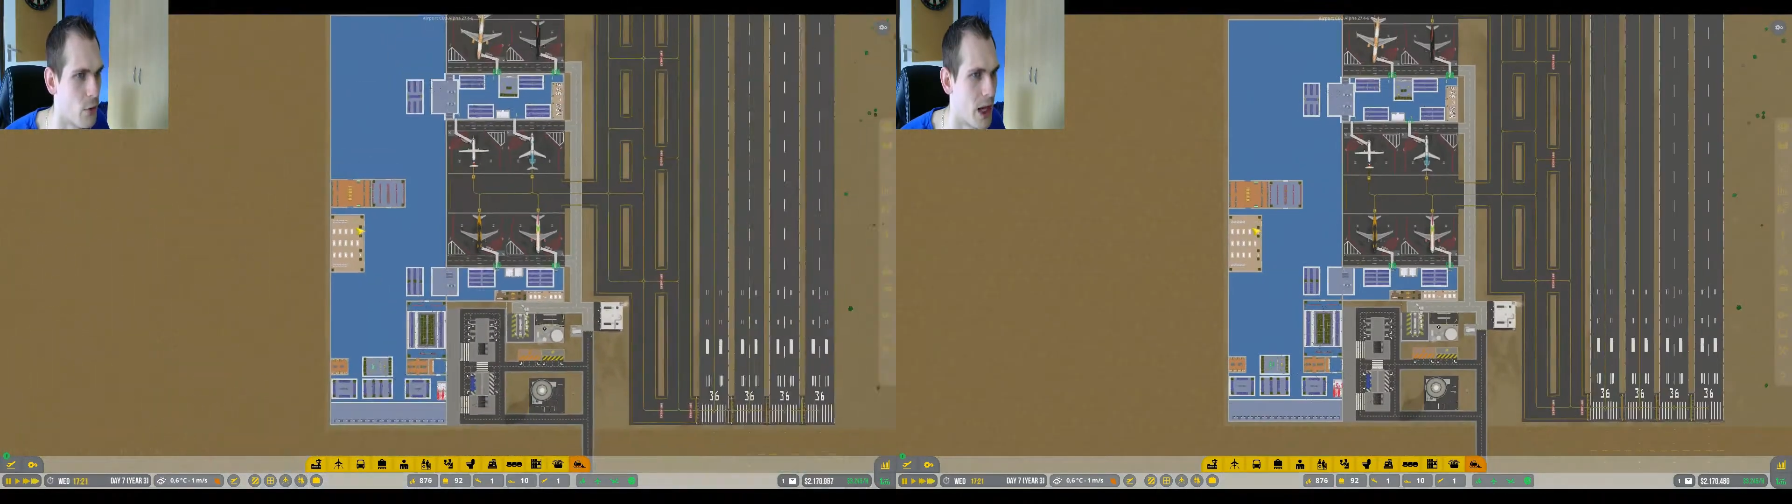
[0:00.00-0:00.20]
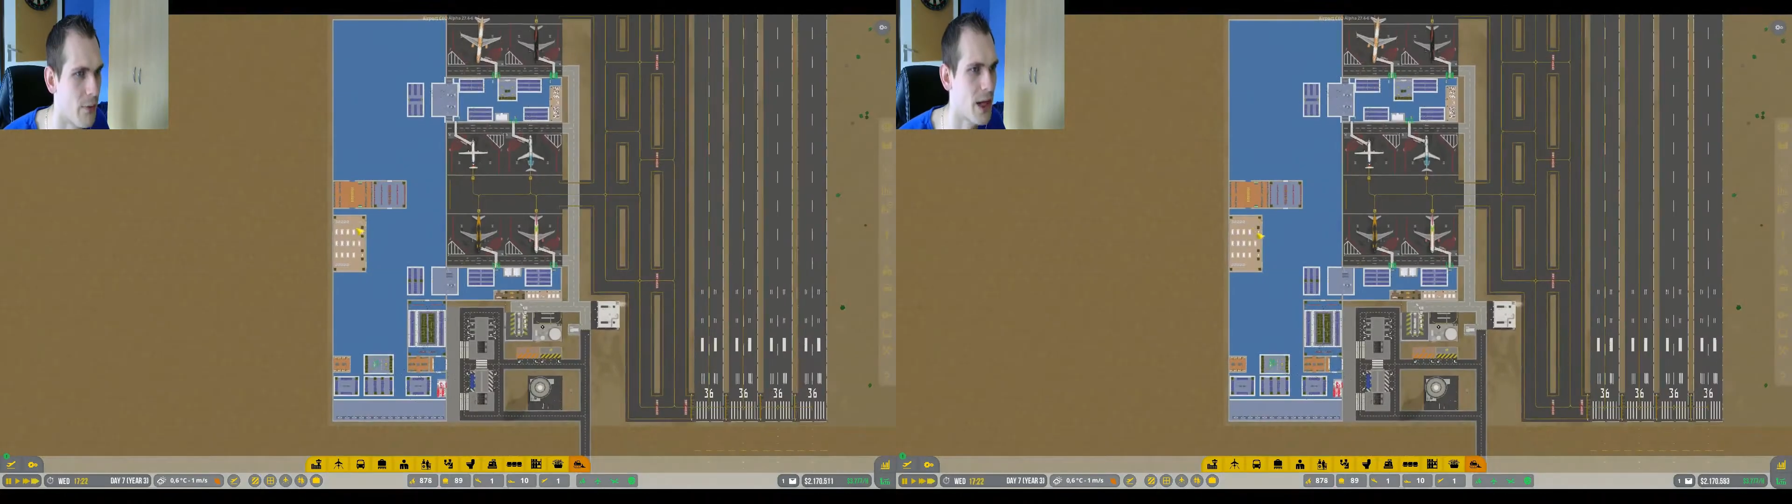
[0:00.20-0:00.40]

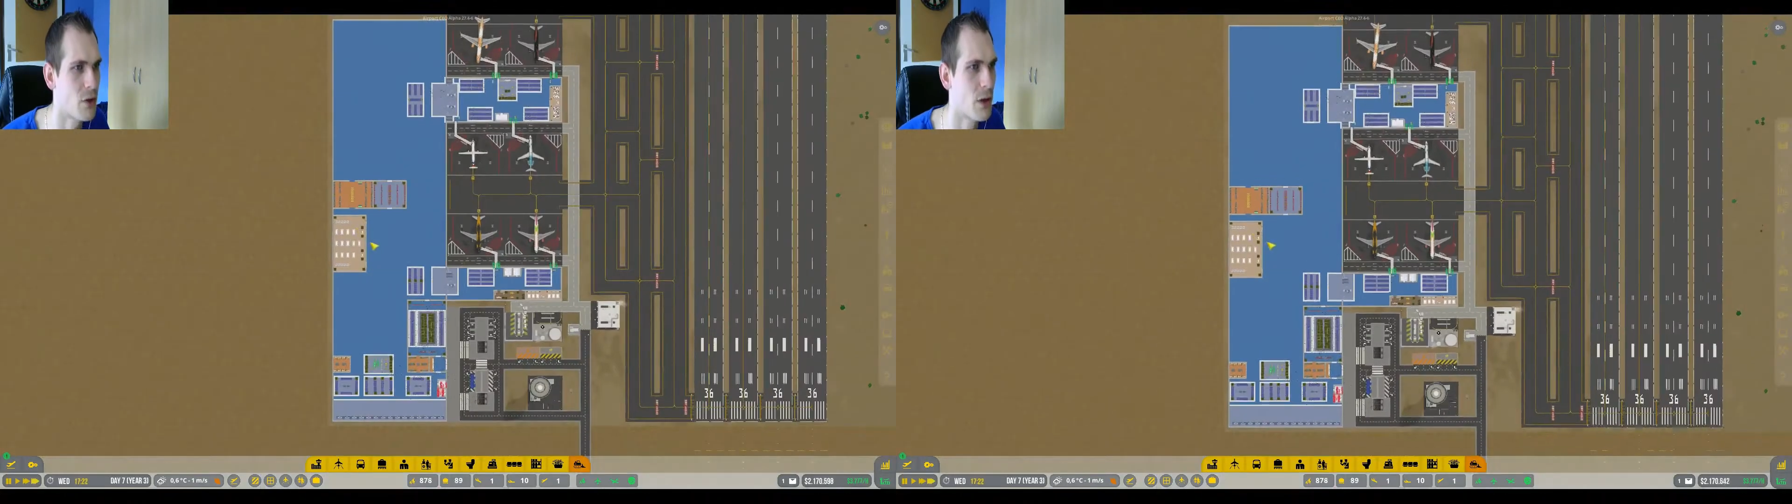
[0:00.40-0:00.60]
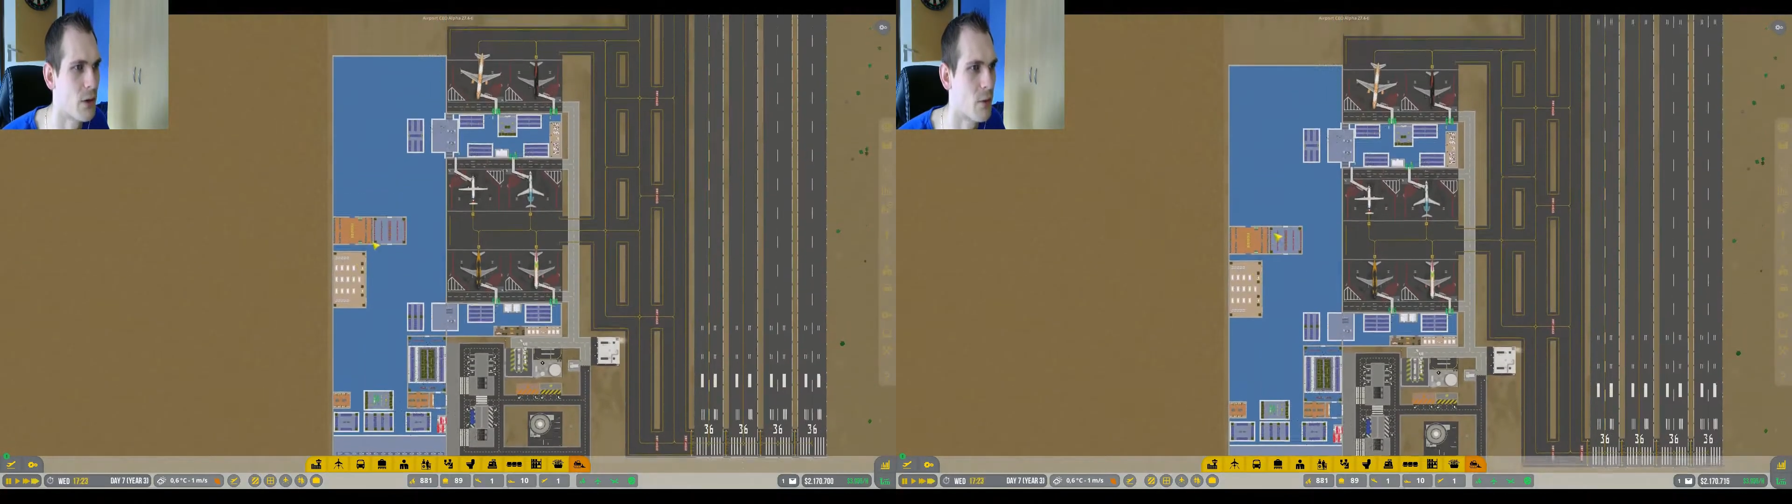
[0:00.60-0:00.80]
We have
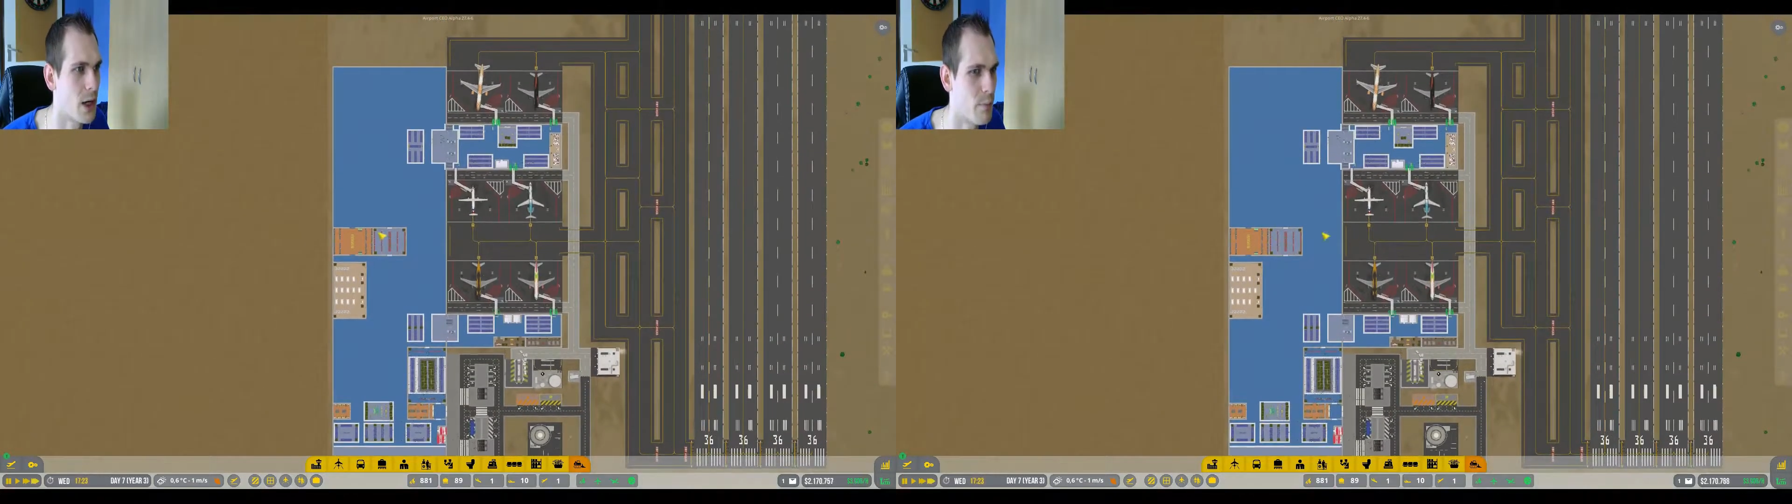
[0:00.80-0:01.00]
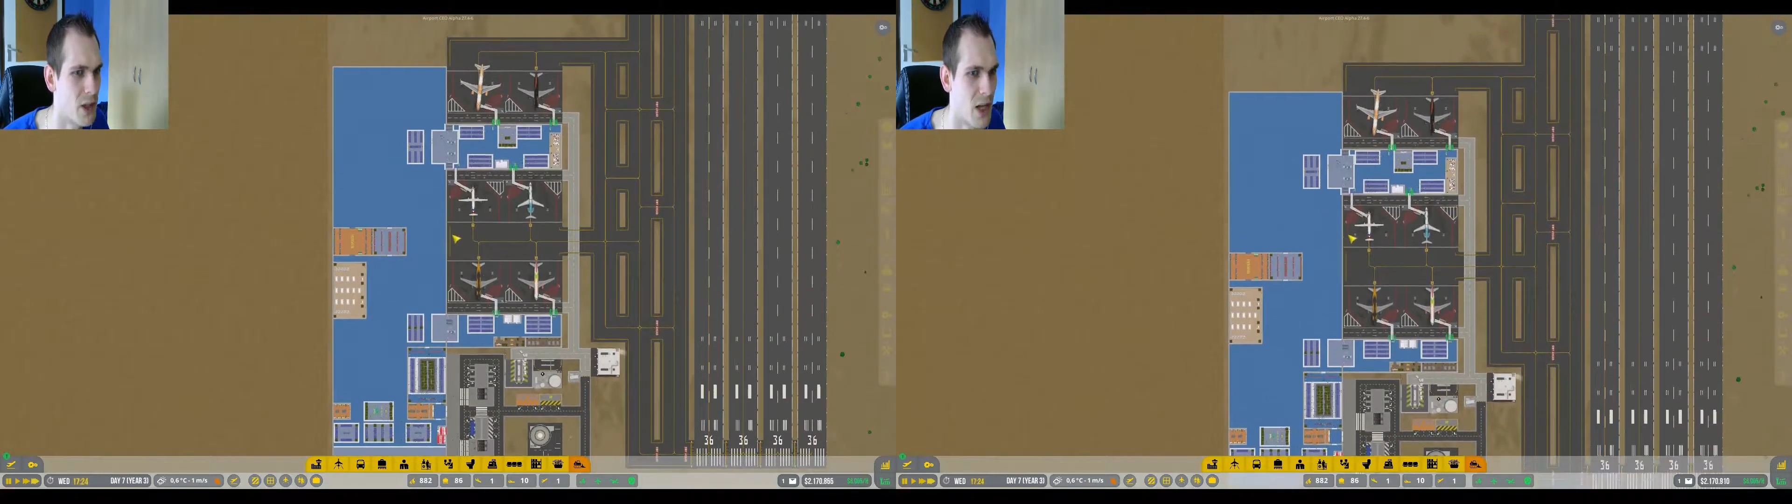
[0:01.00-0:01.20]
actually quite
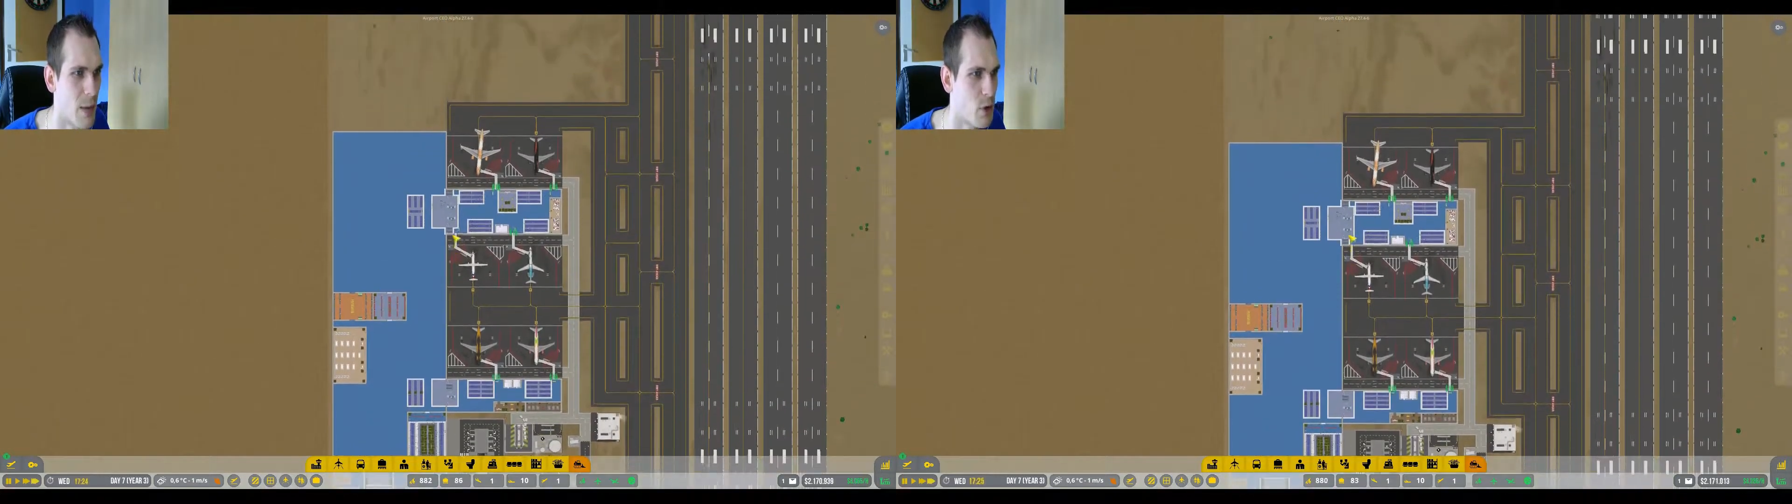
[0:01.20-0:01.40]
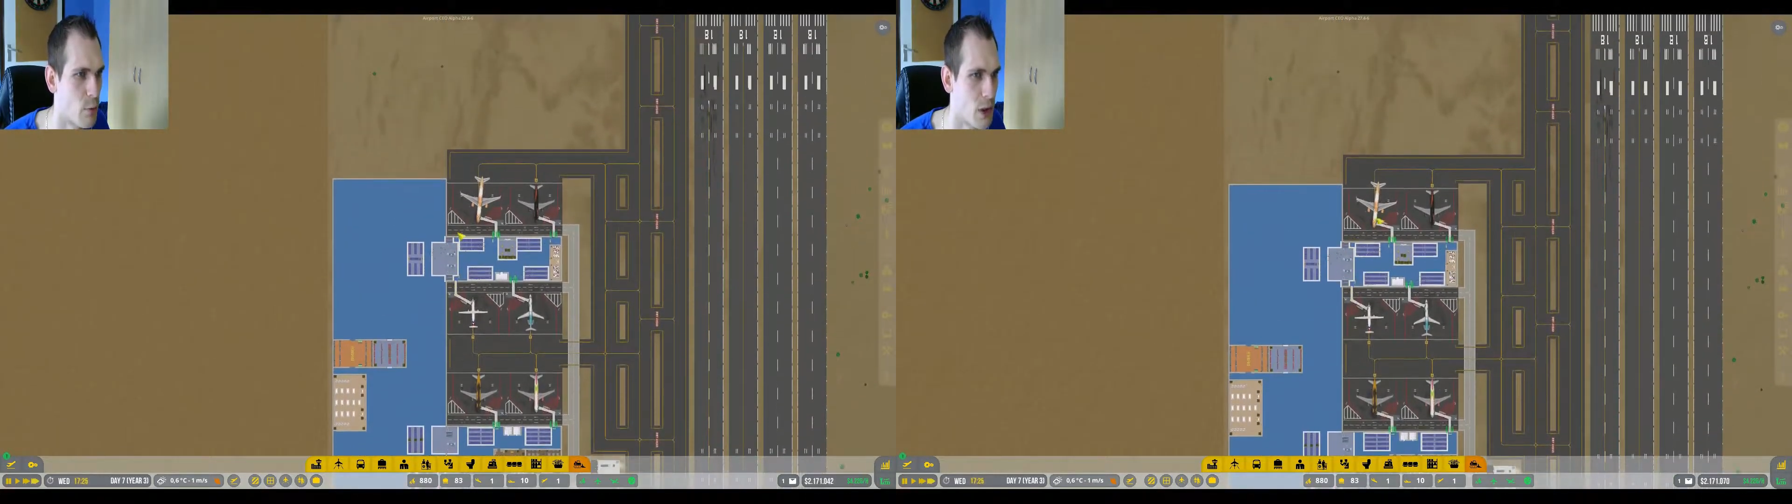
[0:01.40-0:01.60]
a busy episode,